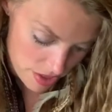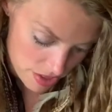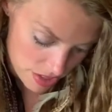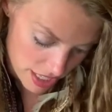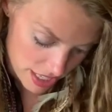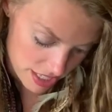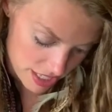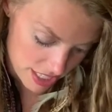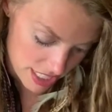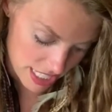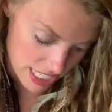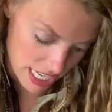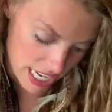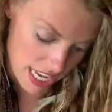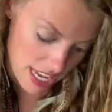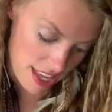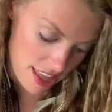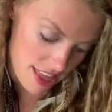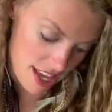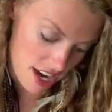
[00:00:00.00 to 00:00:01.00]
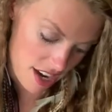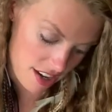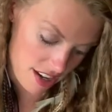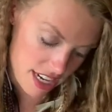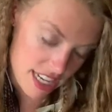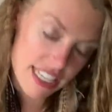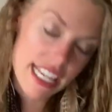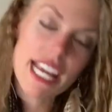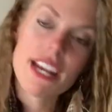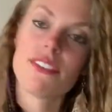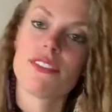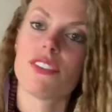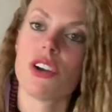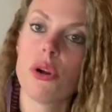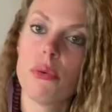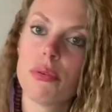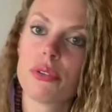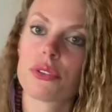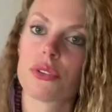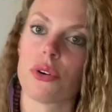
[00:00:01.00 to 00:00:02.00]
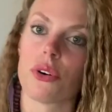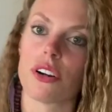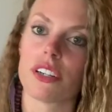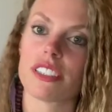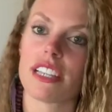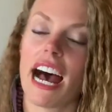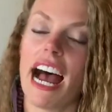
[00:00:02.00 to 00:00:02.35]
Let's see, there is a ropes course.